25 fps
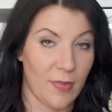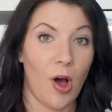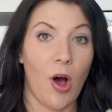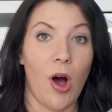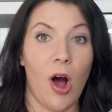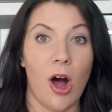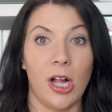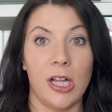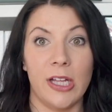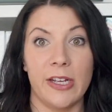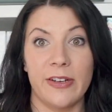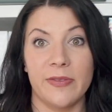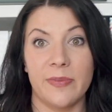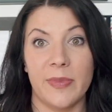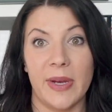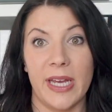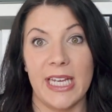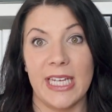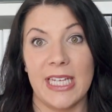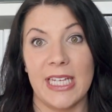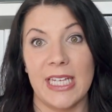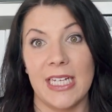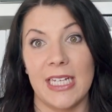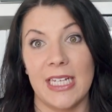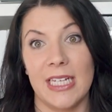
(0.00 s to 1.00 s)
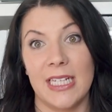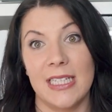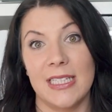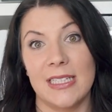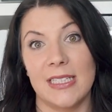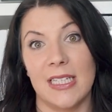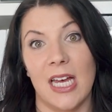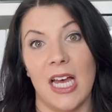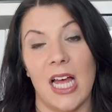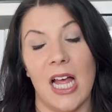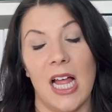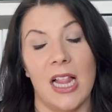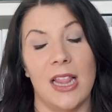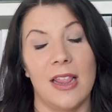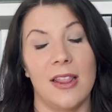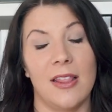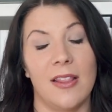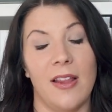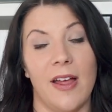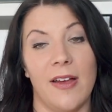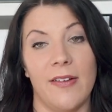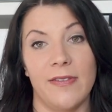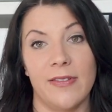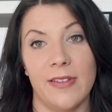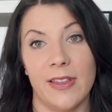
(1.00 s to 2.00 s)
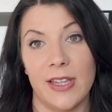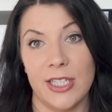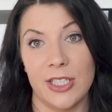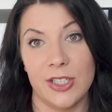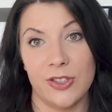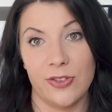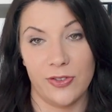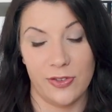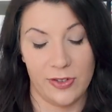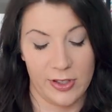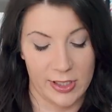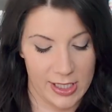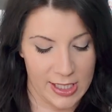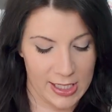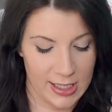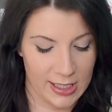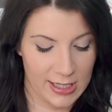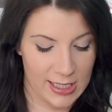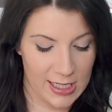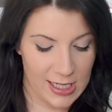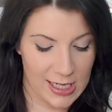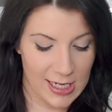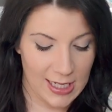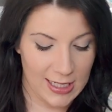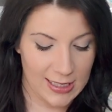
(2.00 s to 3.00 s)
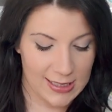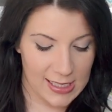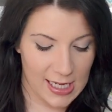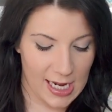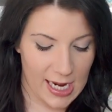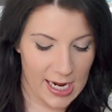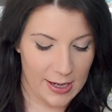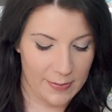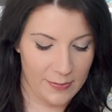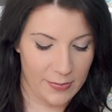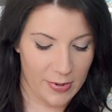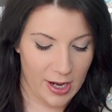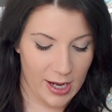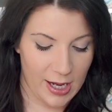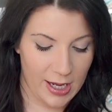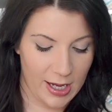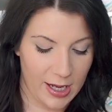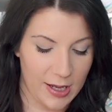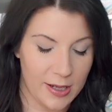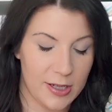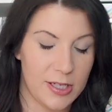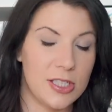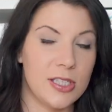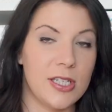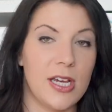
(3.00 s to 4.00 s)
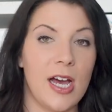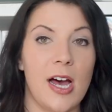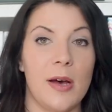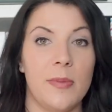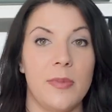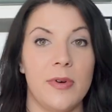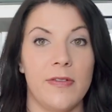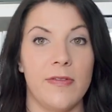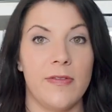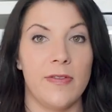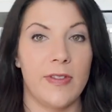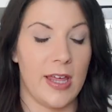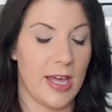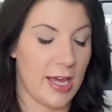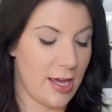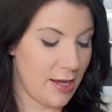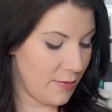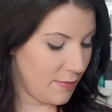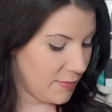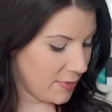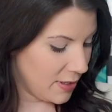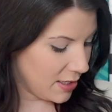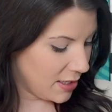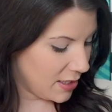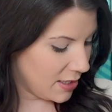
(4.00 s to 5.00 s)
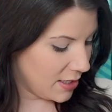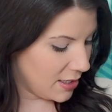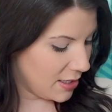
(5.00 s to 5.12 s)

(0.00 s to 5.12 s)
All of my kids love these freaking things. I bought a tub of them